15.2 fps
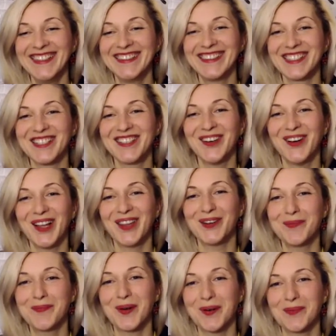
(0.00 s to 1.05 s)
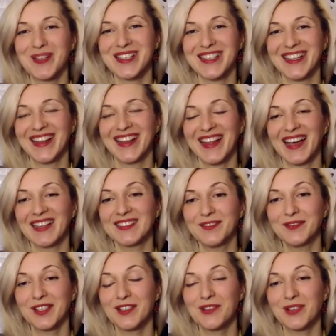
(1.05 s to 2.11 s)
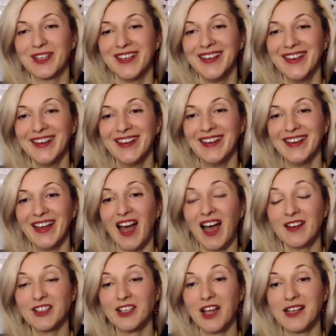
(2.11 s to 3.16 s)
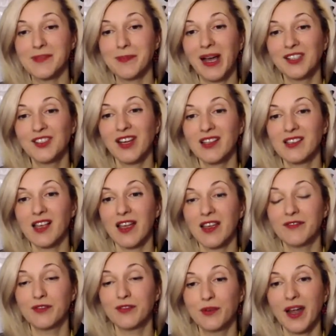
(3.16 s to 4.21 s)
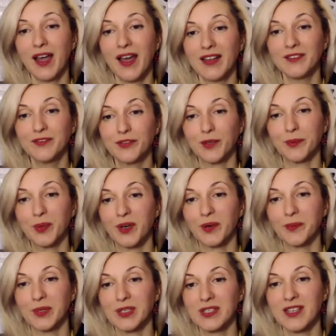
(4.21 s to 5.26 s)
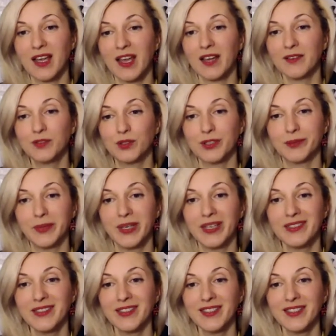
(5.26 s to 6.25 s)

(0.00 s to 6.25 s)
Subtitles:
There's no other purpose than that eventually. As much as I've ran for purpose, I have to admit,